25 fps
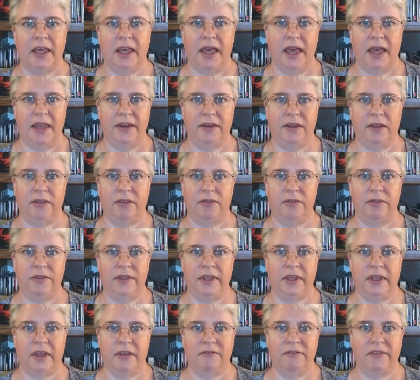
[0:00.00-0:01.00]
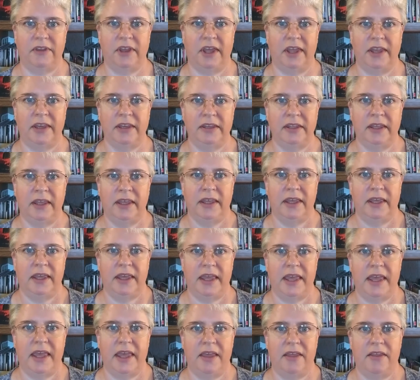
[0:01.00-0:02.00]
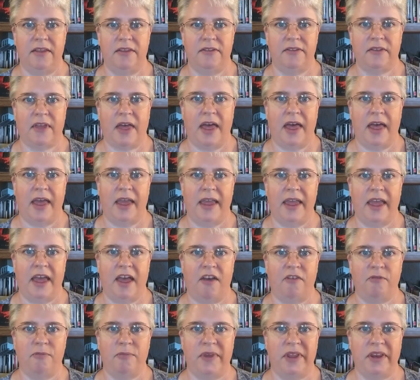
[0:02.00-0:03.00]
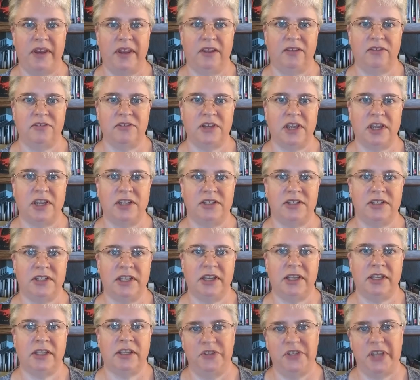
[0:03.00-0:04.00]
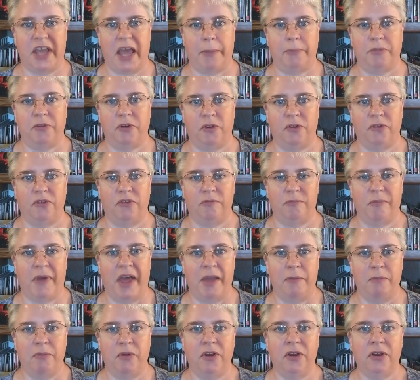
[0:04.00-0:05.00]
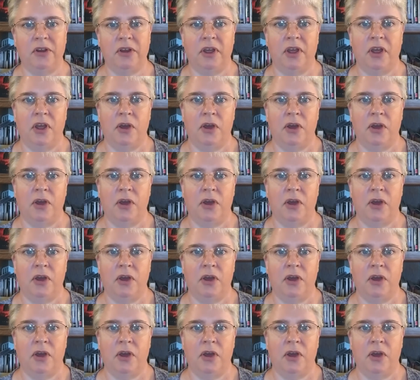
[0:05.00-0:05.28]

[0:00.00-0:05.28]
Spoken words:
Another thing I've done is I have been exchanging chapters of my book